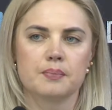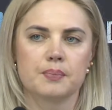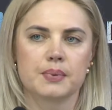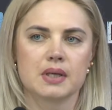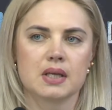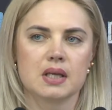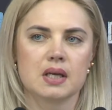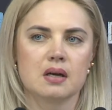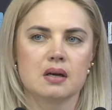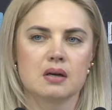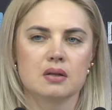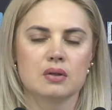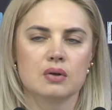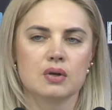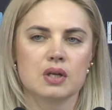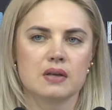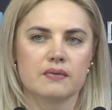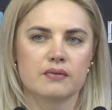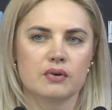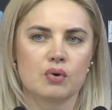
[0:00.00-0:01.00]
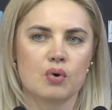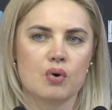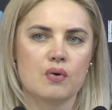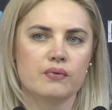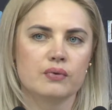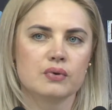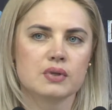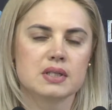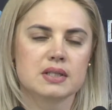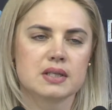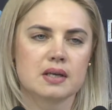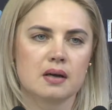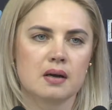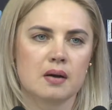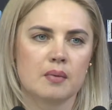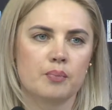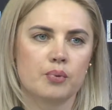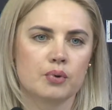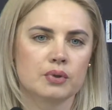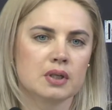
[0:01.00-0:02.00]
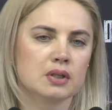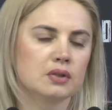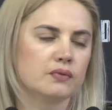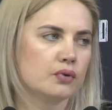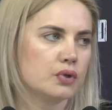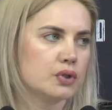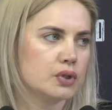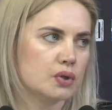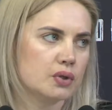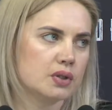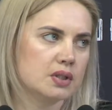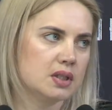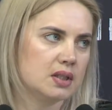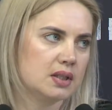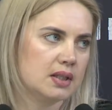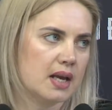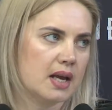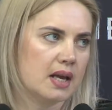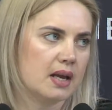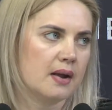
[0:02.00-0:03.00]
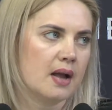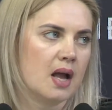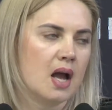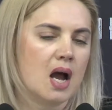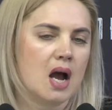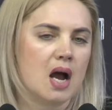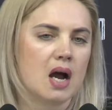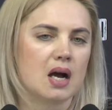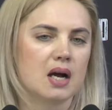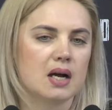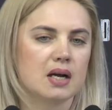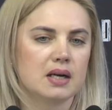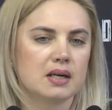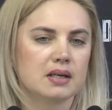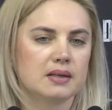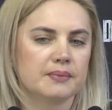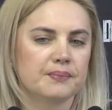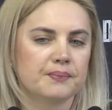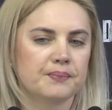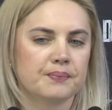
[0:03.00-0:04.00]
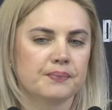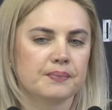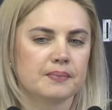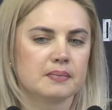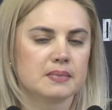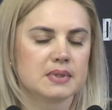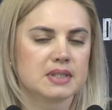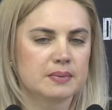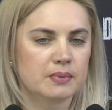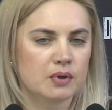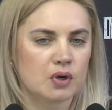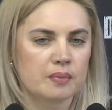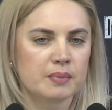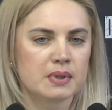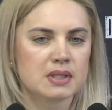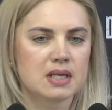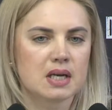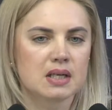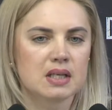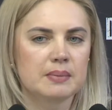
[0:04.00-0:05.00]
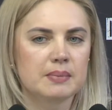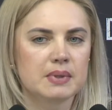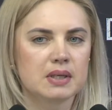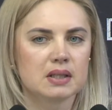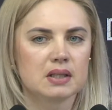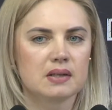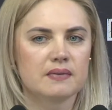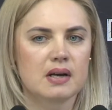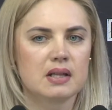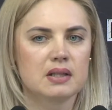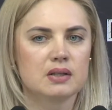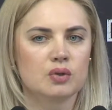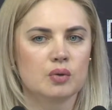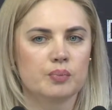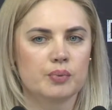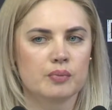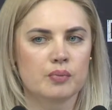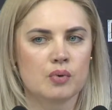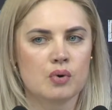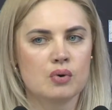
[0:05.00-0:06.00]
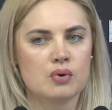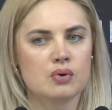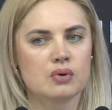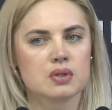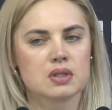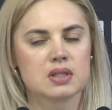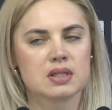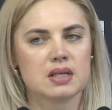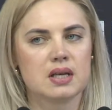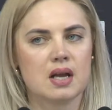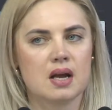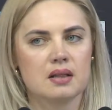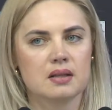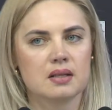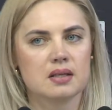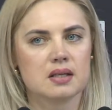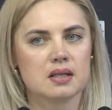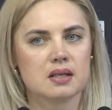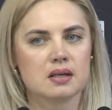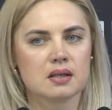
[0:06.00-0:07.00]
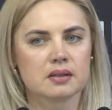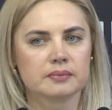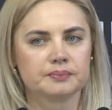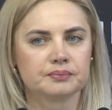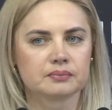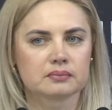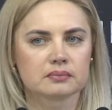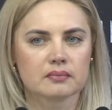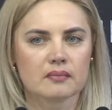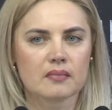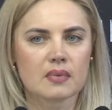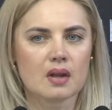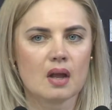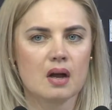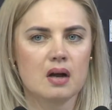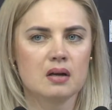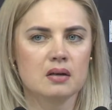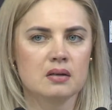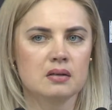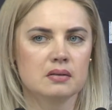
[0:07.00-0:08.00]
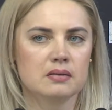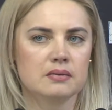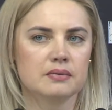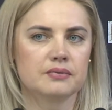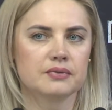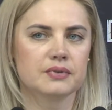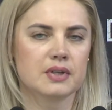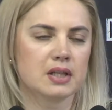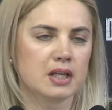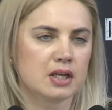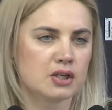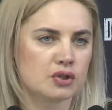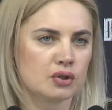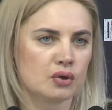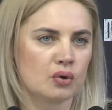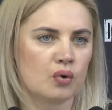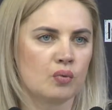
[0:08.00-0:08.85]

15 family-type orphanages from other territories with more than 200 children. We provided support to the